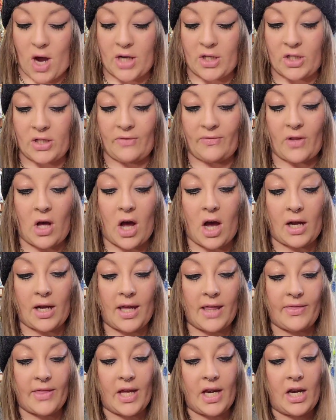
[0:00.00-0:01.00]
watch the
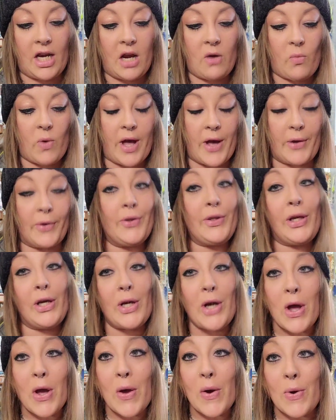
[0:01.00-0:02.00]
vlog, then, well,
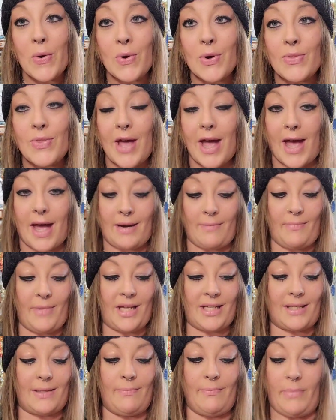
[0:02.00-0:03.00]
you know that
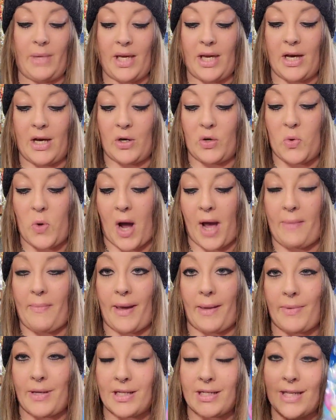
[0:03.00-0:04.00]
Miss Mia, who I
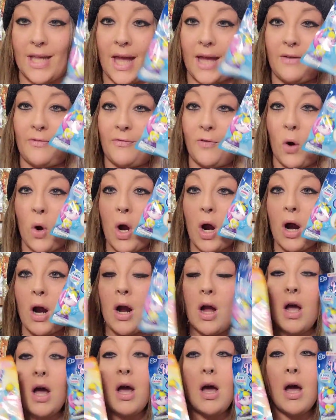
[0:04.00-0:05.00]
babysat for